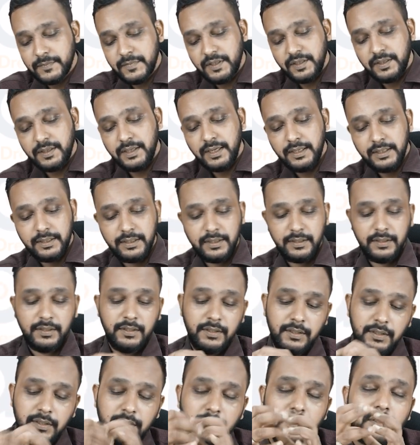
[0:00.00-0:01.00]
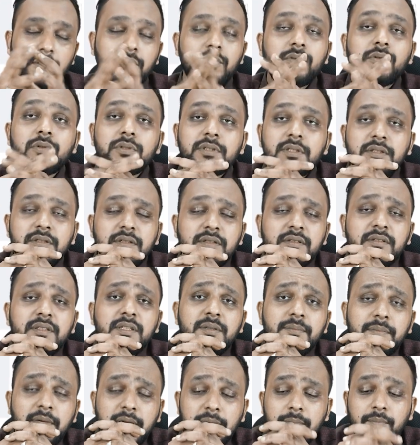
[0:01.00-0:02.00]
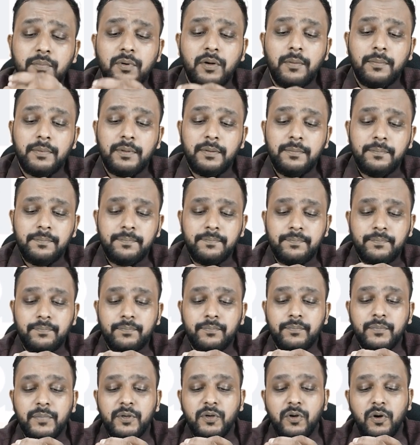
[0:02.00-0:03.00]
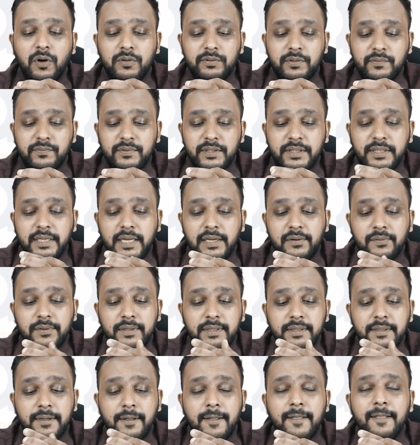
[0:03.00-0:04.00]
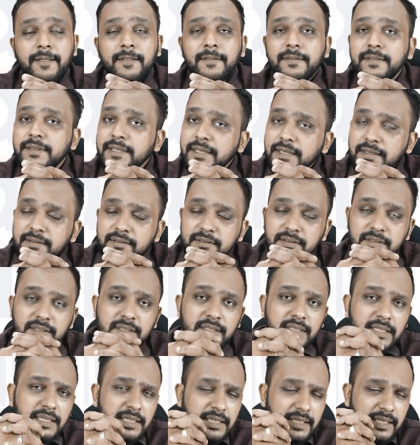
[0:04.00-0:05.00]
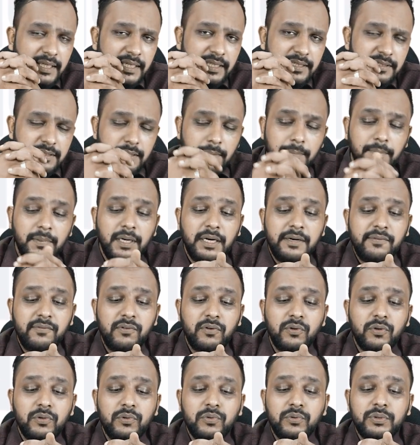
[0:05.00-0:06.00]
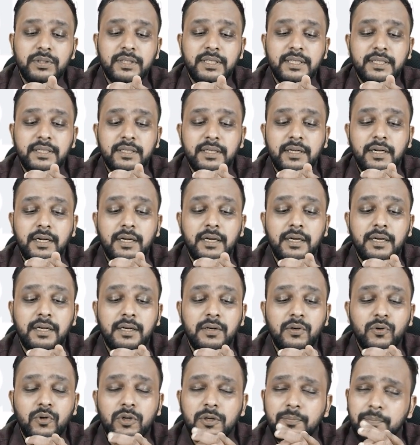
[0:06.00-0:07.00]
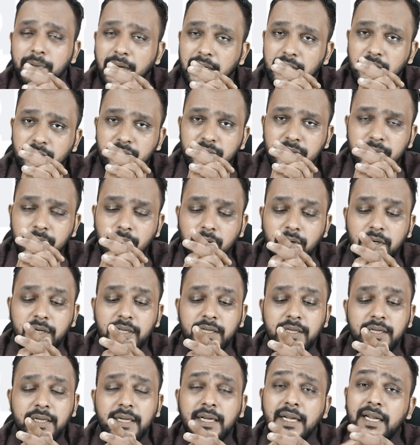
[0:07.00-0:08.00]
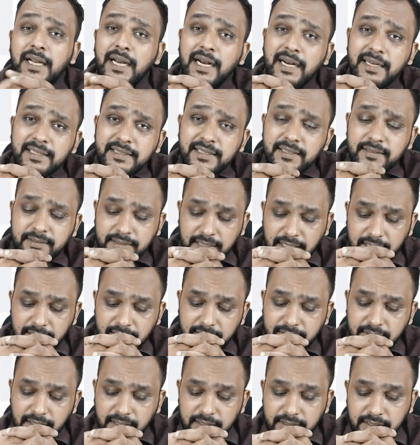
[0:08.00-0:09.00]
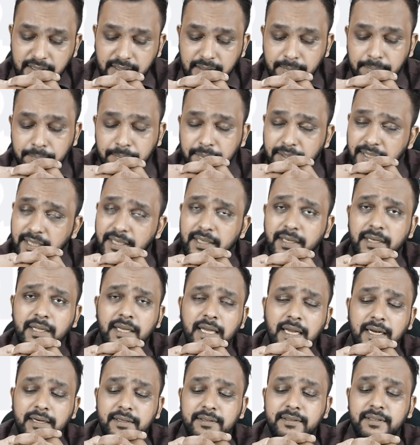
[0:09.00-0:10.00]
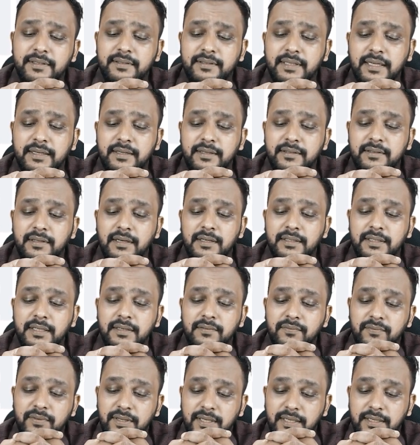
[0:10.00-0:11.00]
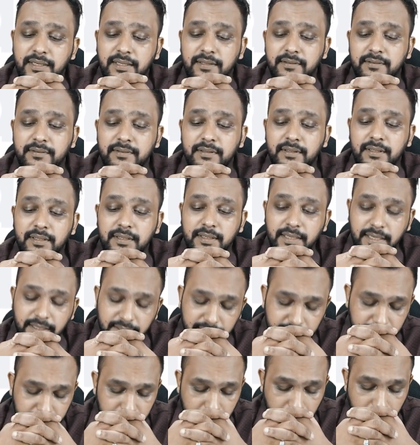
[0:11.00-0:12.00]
Right? So this is the main problem. Because of the narrowing, there is decreased blood flow to the lower part of the body, and this can result in pain, and this can result in weakness, right?